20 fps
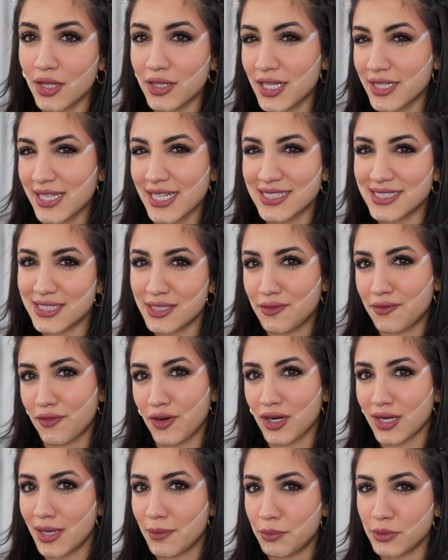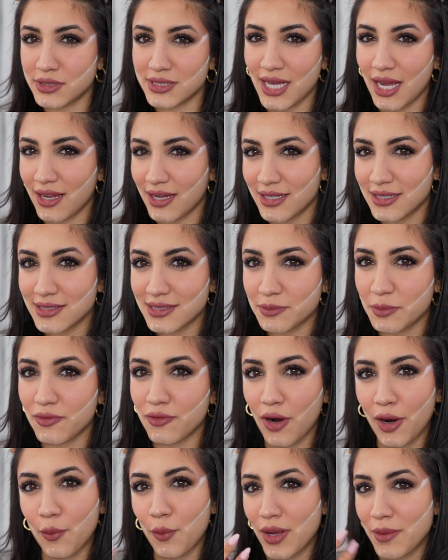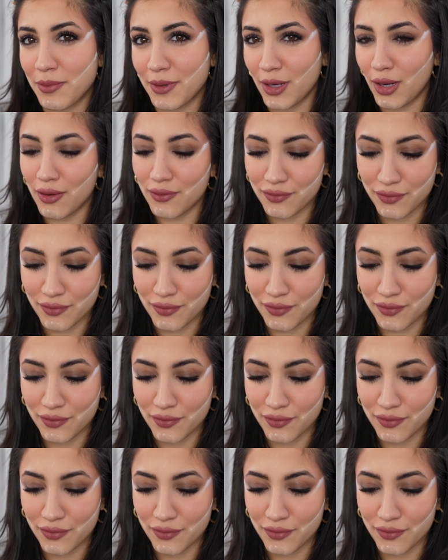I'll let that sit for a couple seconds before I wipe it off.